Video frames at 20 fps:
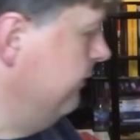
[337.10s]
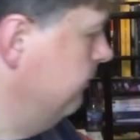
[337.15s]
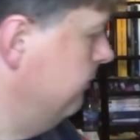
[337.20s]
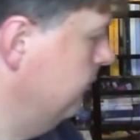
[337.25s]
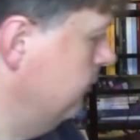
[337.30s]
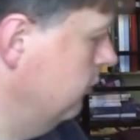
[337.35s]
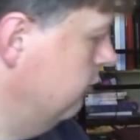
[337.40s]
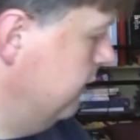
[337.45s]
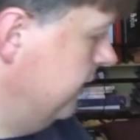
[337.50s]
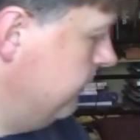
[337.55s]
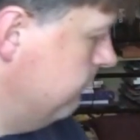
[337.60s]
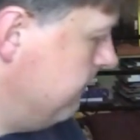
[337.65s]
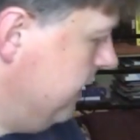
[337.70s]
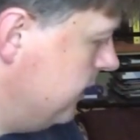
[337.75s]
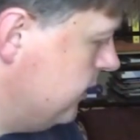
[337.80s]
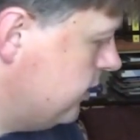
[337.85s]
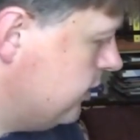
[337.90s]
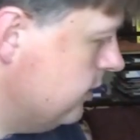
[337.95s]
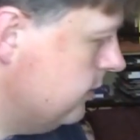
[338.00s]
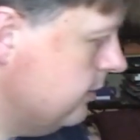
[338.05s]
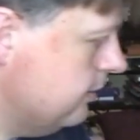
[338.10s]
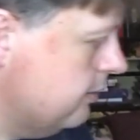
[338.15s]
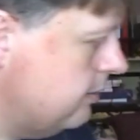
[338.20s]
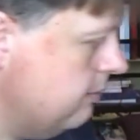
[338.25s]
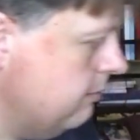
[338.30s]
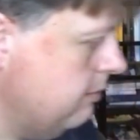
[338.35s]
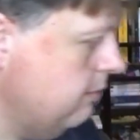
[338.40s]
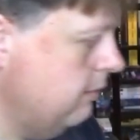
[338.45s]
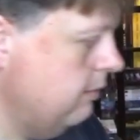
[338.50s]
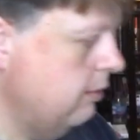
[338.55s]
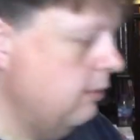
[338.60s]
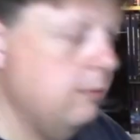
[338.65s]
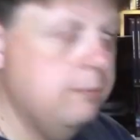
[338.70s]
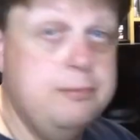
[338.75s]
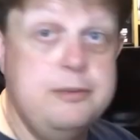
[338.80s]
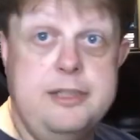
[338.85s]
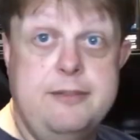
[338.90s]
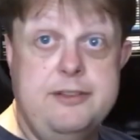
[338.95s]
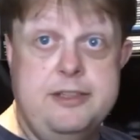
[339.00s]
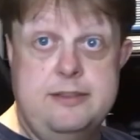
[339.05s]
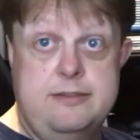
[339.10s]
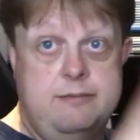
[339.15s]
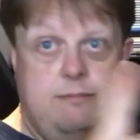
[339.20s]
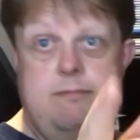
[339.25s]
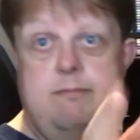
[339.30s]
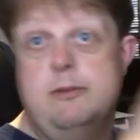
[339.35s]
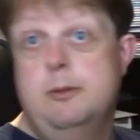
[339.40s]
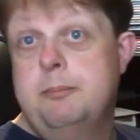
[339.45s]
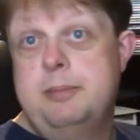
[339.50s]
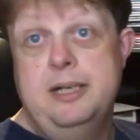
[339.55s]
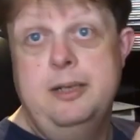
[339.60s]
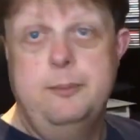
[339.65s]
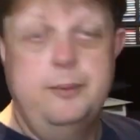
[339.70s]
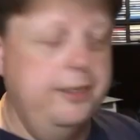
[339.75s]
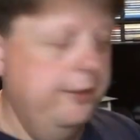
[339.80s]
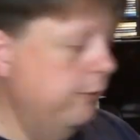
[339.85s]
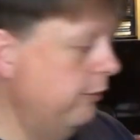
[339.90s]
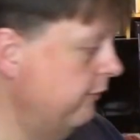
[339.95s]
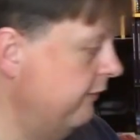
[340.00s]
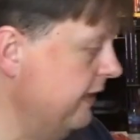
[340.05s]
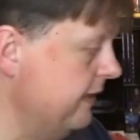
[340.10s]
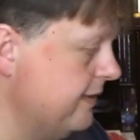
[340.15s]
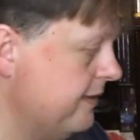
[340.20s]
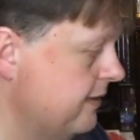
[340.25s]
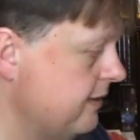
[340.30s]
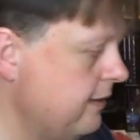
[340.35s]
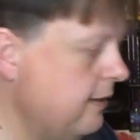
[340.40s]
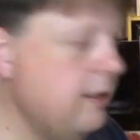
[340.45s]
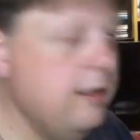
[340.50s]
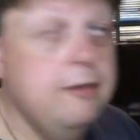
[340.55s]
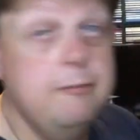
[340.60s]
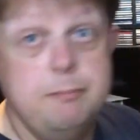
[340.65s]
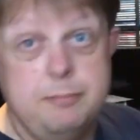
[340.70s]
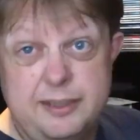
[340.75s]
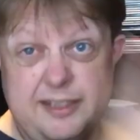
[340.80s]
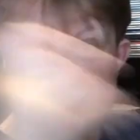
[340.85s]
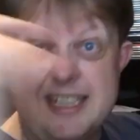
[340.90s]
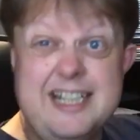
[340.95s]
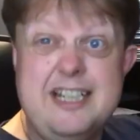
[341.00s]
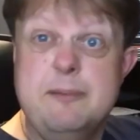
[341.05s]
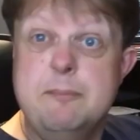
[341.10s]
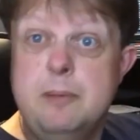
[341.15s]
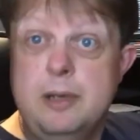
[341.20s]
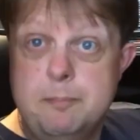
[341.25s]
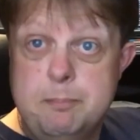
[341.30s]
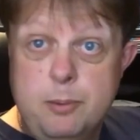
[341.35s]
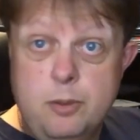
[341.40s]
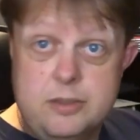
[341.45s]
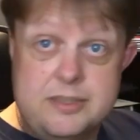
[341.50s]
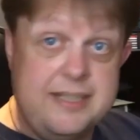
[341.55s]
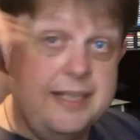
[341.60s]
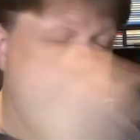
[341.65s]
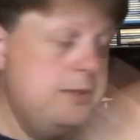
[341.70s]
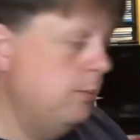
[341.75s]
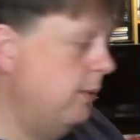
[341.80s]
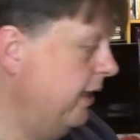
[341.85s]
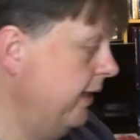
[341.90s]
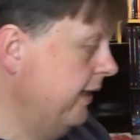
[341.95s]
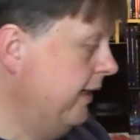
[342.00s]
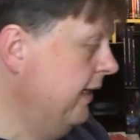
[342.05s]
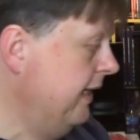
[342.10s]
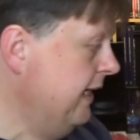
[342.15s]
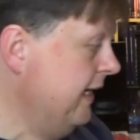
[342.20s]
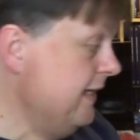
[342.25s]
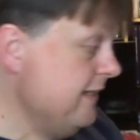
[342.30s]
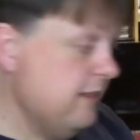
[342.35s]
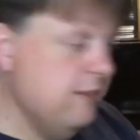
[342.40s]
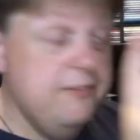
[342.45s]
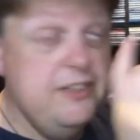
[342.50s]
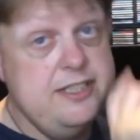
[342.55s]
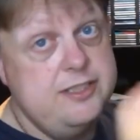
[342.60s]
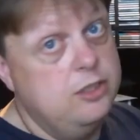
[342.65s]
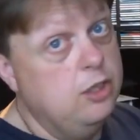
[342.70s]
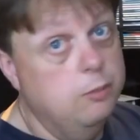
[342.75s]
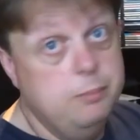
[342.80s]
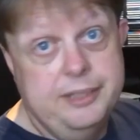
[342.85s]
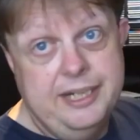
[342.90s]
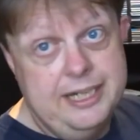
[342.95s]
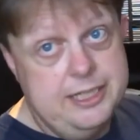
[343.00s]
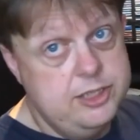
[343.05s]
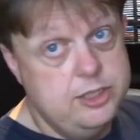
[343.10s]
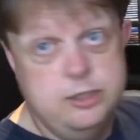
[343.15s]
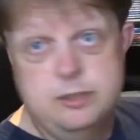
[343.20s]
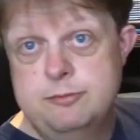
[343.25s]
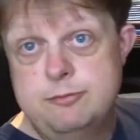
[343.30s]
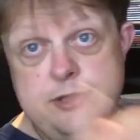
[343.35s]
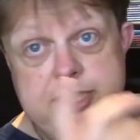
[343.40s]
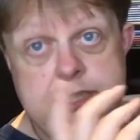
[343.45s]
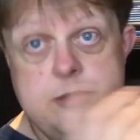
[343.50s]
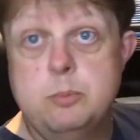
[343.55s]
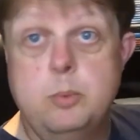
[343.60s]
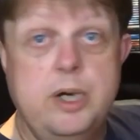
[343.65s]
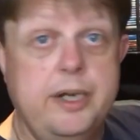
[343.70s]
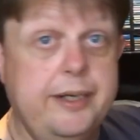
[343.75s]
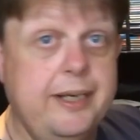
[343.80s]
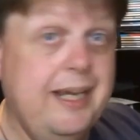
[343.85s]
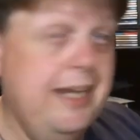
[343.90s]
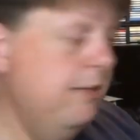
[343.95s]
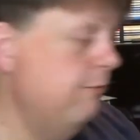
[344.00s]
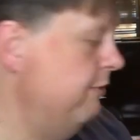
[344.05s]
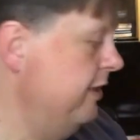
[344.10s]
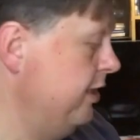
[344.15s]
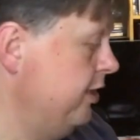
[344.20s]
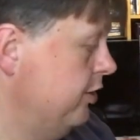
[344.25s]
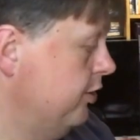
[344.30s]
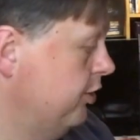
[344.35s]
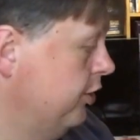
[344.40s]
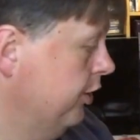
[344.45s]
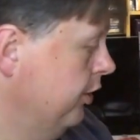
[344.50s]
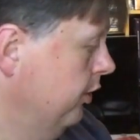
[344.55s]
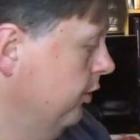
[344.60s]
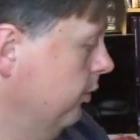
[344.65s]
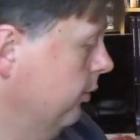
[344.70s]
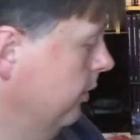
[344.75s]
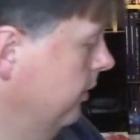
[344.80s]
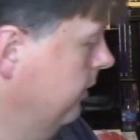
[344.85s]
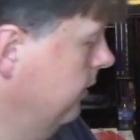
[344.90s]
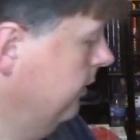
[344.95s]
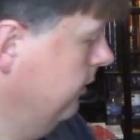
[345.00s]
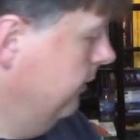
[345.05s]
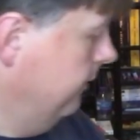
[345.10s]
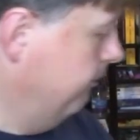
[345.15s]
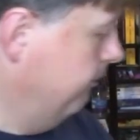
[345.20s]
I haven't already mentioned on previous, on part one of this, but did in my box sets one, is that this is a combination of region one and region two.